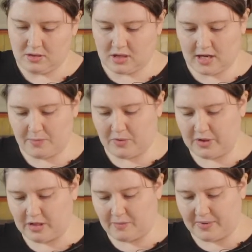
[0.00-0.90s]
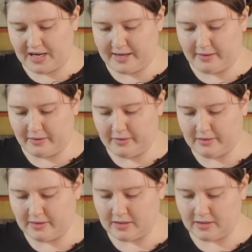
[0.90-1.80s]
kind of put it in a pile.
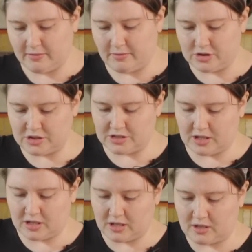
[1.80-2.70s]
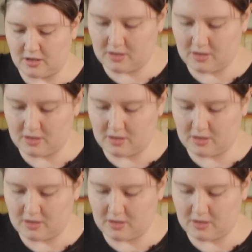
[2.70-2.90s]
We're just gonna